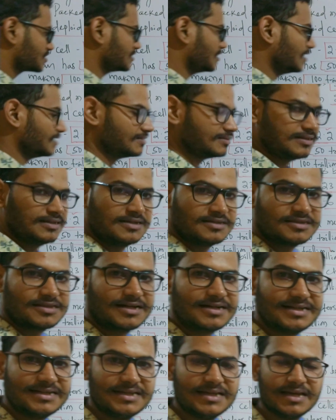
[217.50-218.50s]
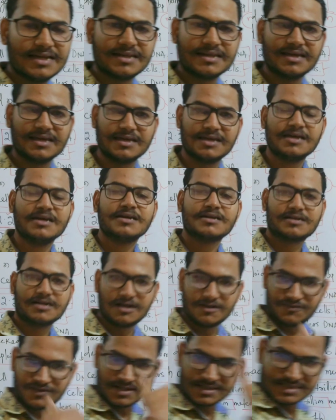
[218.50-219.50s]
to Sun the DNA
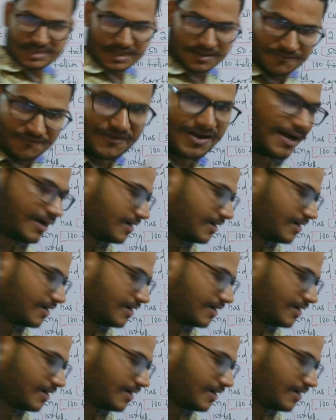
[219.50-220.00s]
covers and